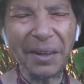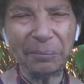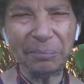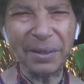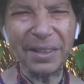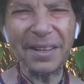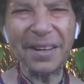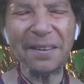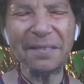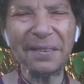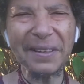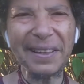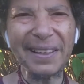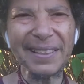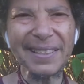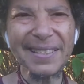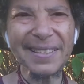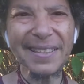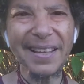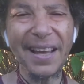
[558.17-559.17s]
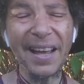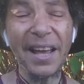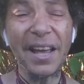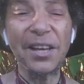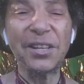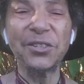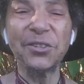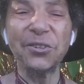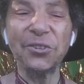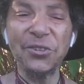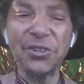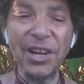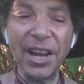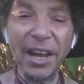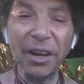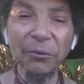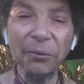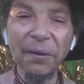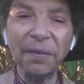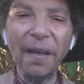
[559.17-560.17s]
beloveds. So
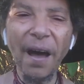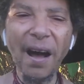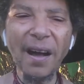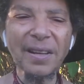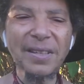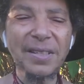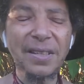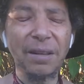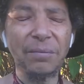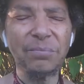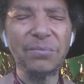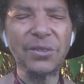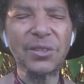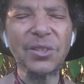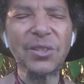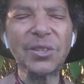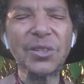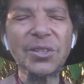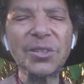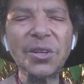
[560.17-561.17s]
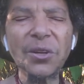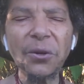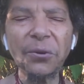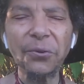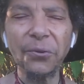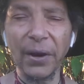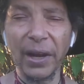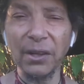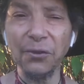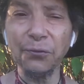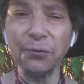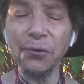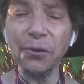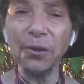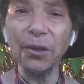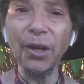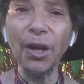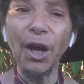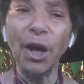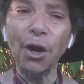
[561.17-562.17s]
share with us. I'm so
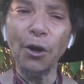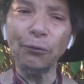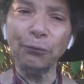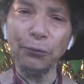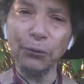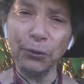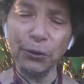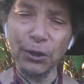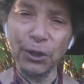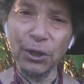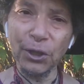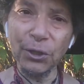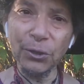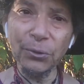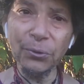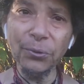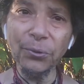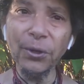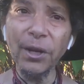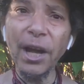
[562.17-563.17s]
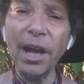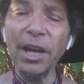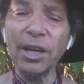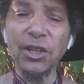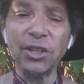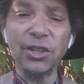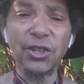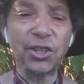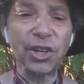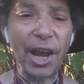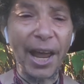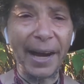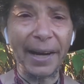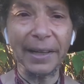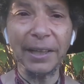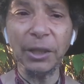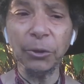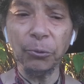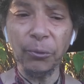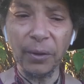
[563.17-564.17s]
grateful for you
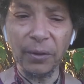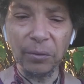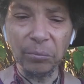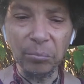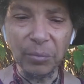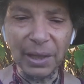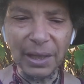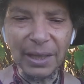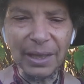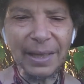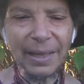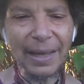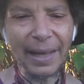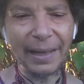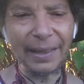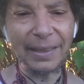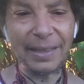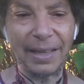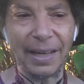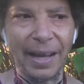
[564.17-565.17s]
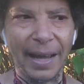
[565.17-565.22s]
sharing with me and